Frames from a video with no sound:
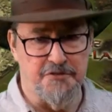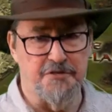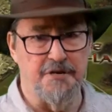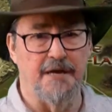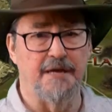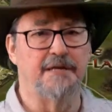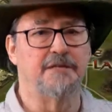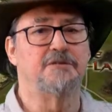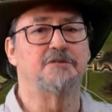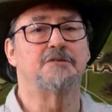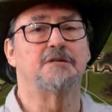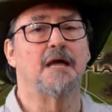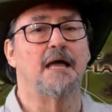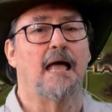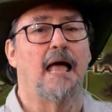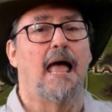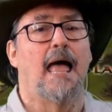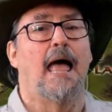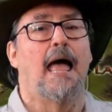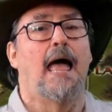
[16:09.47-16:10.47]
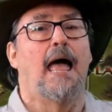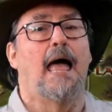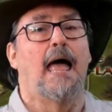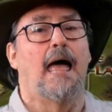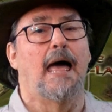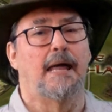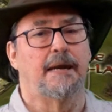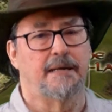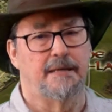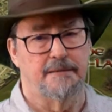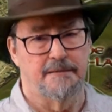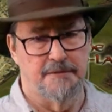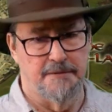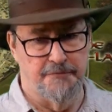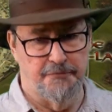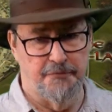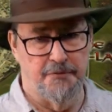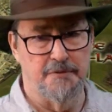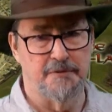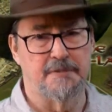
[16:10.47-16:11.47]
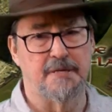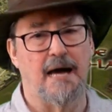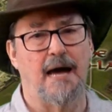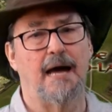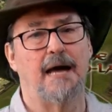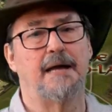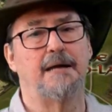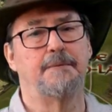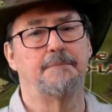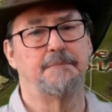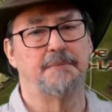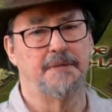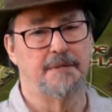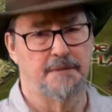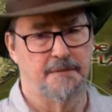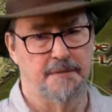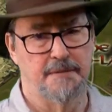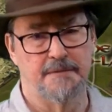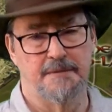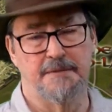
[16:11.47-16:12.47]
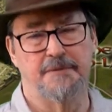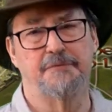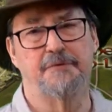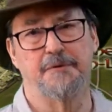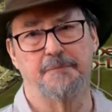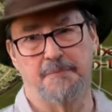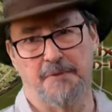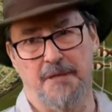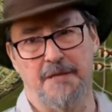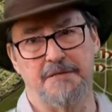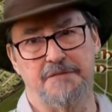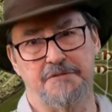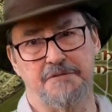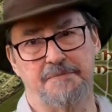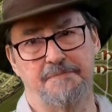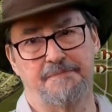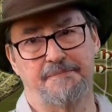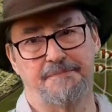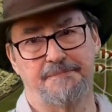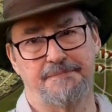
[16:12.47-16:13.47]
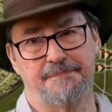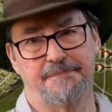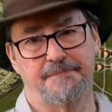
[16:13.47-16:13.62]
exchange at a different time in a different place.